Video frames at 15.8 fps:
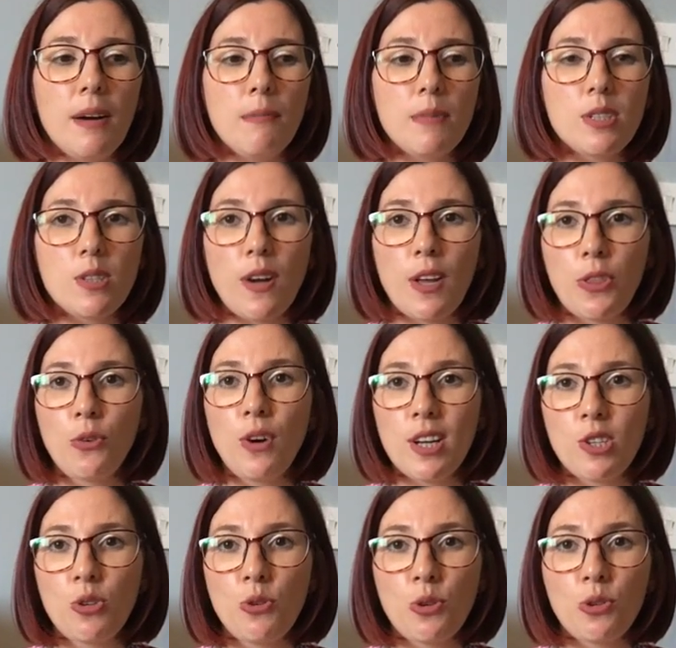So I thought
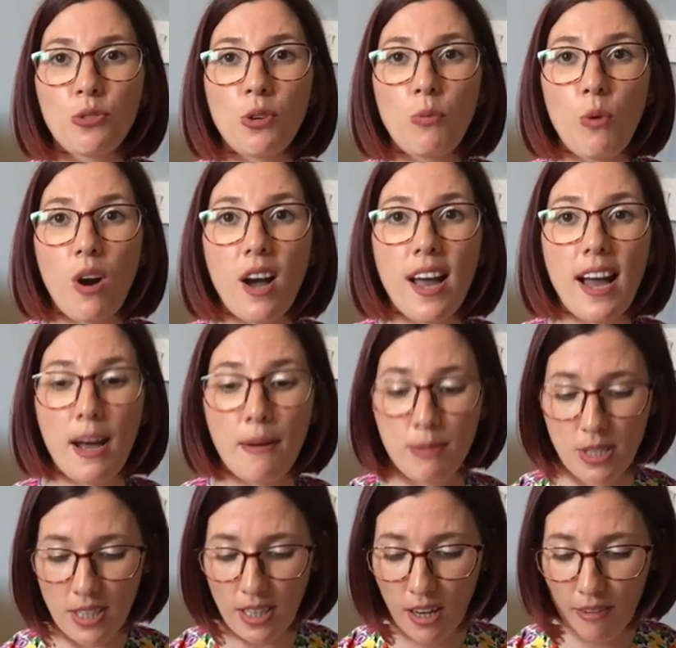I'd talk through why I
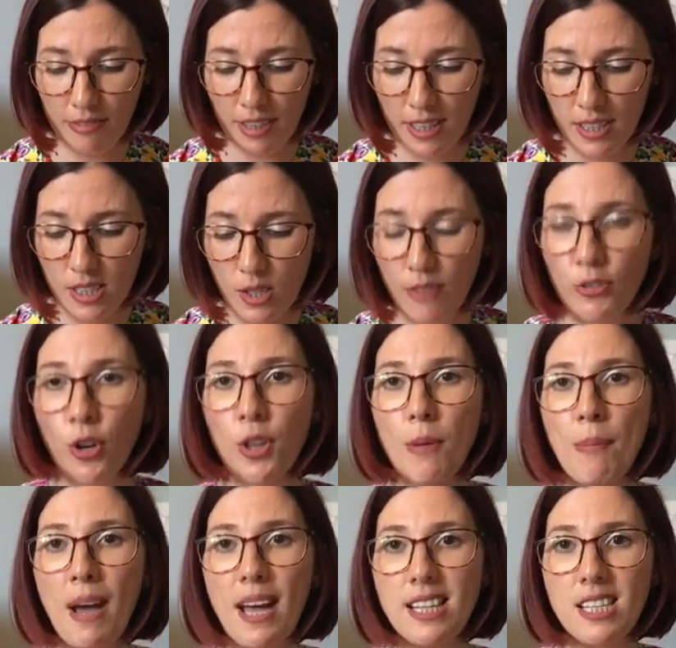absolutely love it. So I've got the
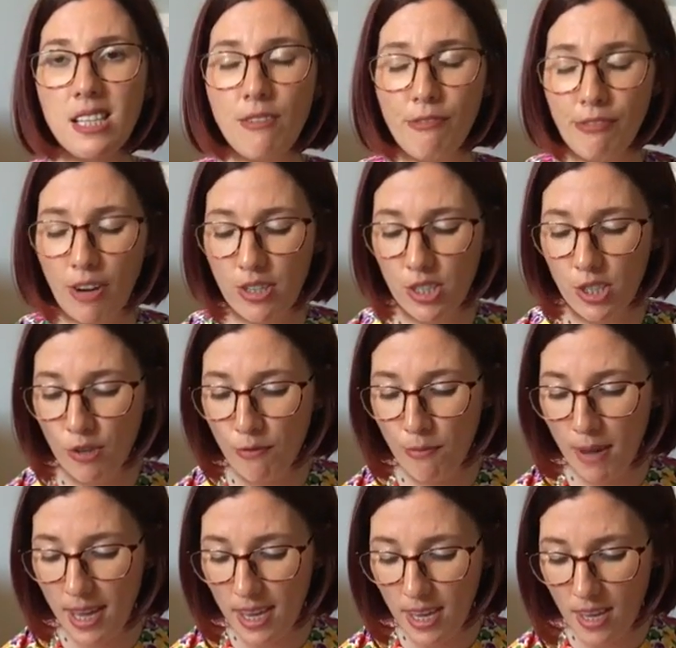pattern in front of
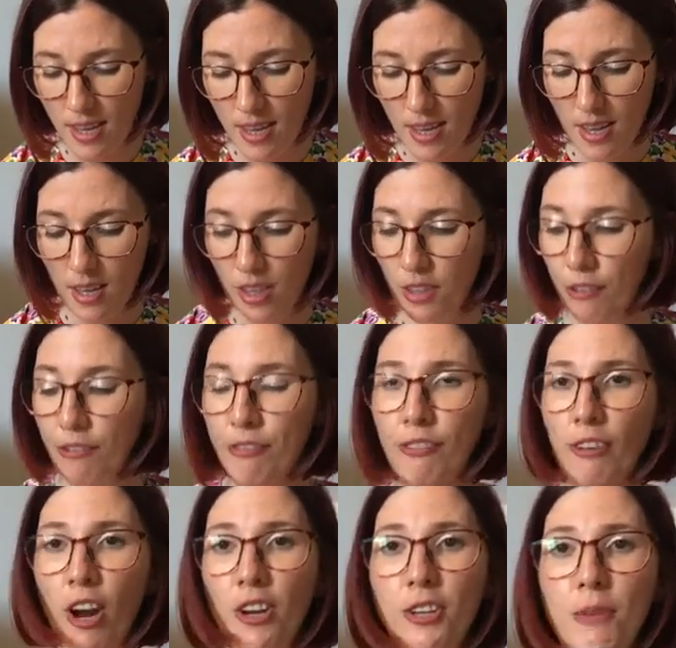me. The
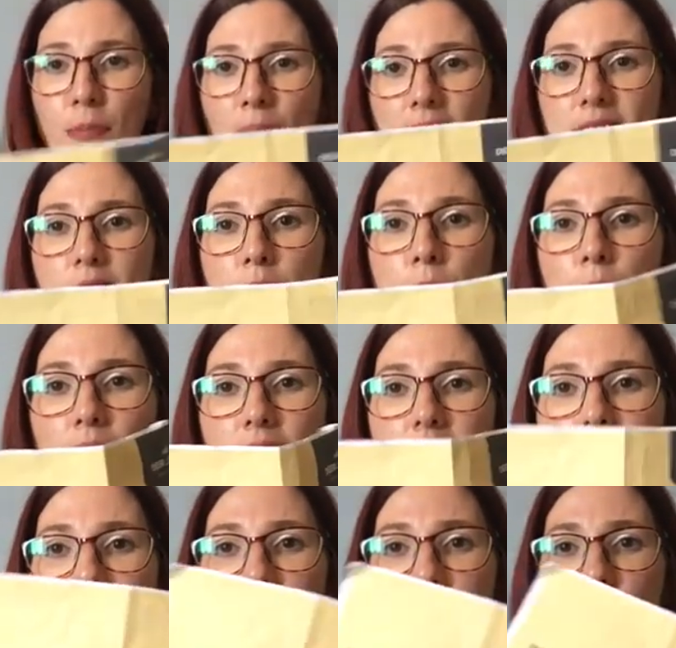front pattern
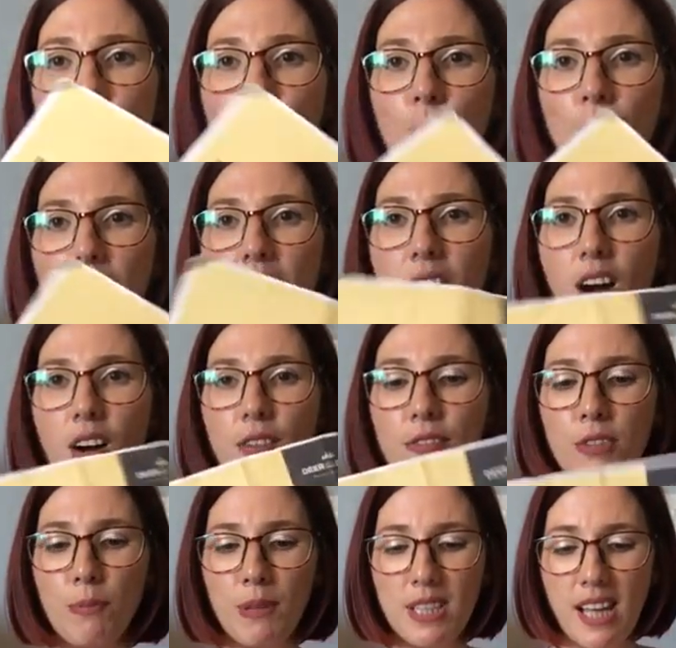piece is so well
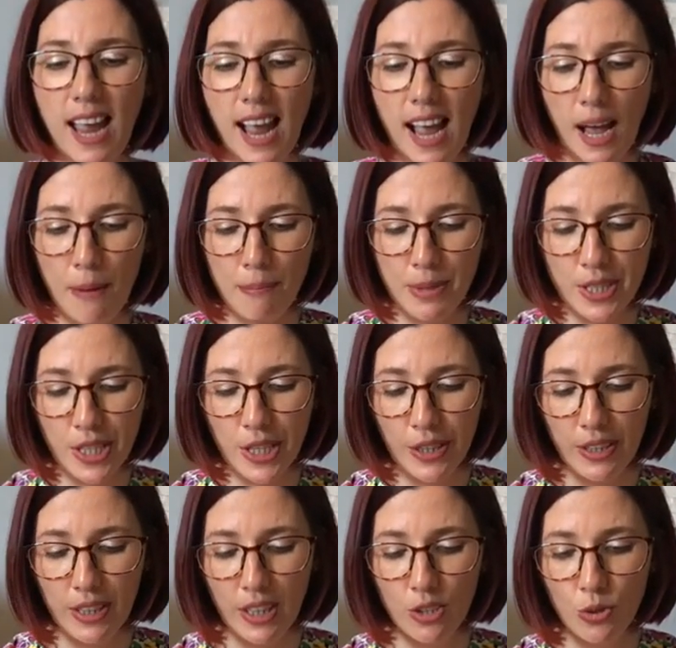loved because I
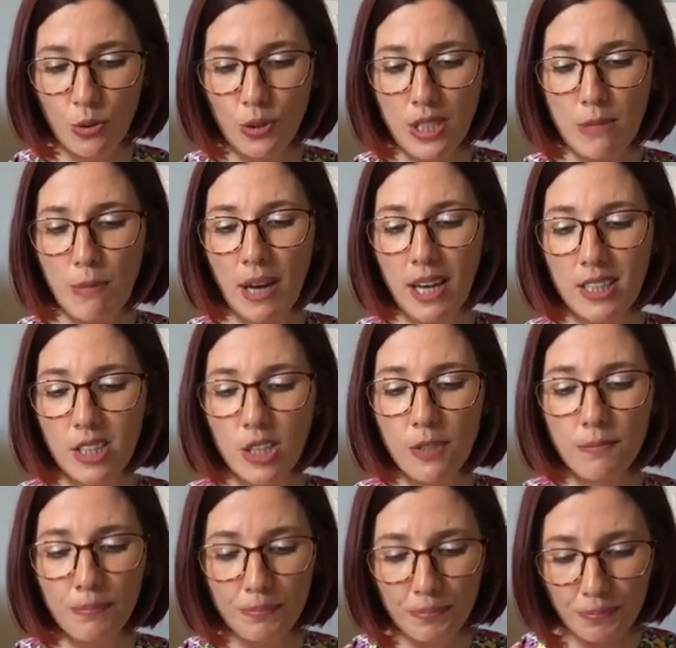absolutely adore this pattern.